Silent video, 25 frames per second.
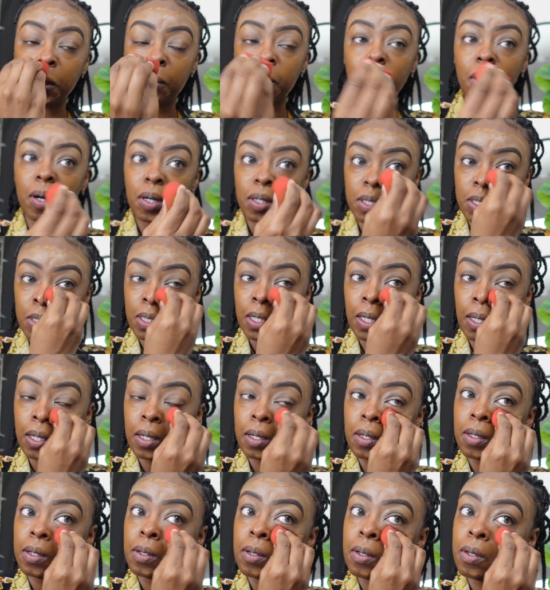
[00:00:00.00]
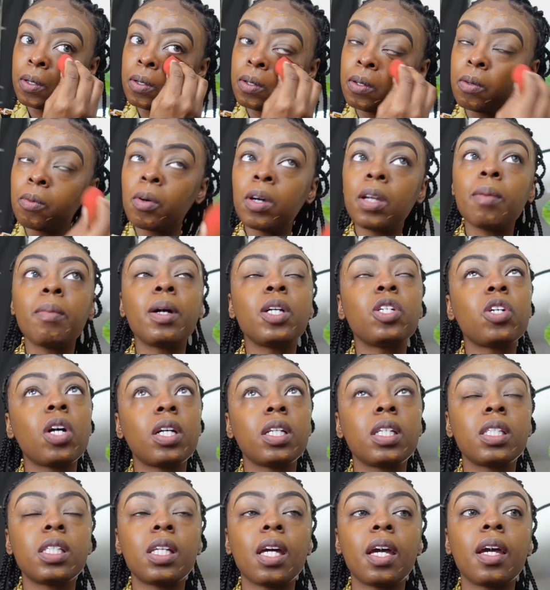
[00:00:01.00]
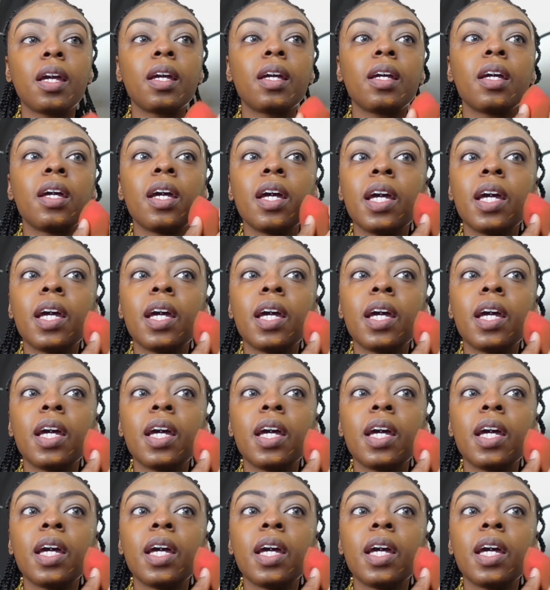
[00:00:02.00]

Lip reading: person. What am I trying to say?